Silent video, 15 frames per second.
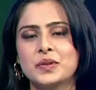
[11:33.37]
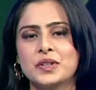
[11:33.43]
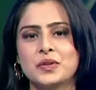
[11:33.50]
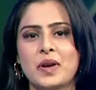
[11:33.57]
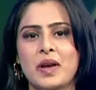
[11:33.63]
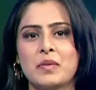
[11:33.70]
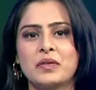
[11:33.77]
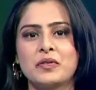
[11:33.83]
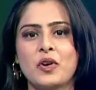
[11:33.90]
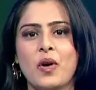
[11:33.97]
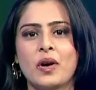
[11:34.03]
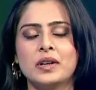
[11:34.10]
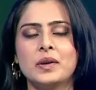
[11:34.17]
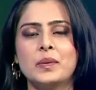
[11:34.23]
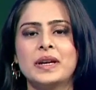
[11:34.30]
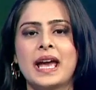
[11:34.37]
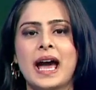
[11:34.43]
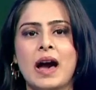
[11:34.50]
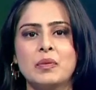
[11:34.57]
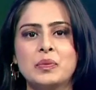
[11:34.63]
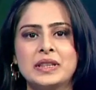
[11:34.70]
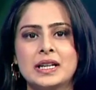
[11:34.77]
tuned into MF Corner. We
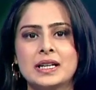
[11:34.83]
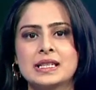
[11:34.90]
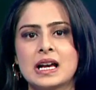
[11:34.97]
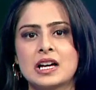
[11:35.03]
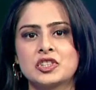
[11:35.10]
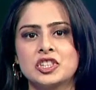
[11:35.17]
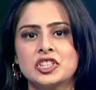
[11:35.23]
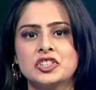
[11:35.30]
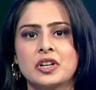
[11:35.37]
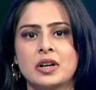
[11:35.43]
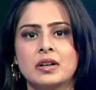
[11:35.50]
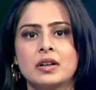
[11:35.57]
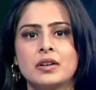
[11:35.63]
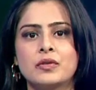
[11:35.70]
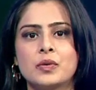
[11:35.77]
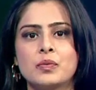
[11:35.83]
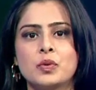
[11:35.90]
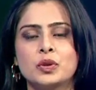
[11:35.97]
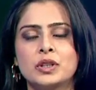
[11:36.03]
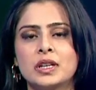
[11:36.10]
have with us Ashish Shanker from